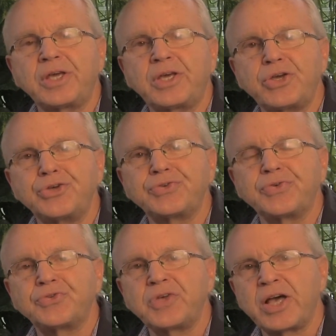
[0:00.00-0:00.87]
accused
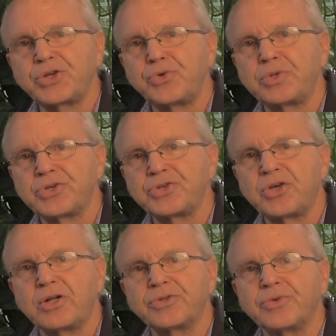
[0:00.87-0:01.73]
of sexual
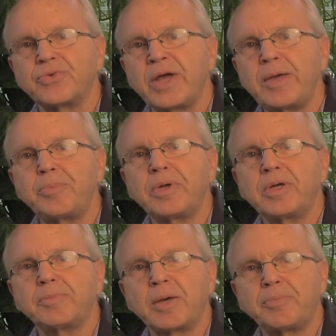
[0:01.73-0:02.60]
assault and rape
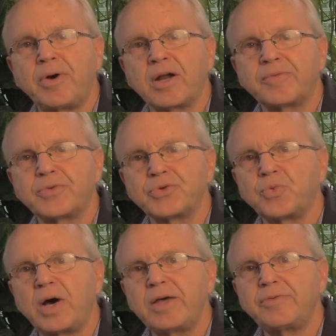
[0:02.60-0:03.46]
by Potiphar's
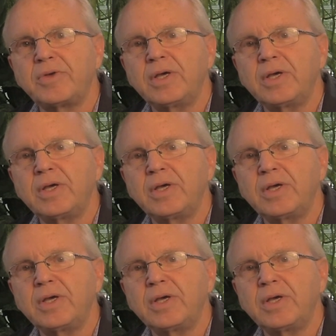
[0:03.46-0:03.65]
wife.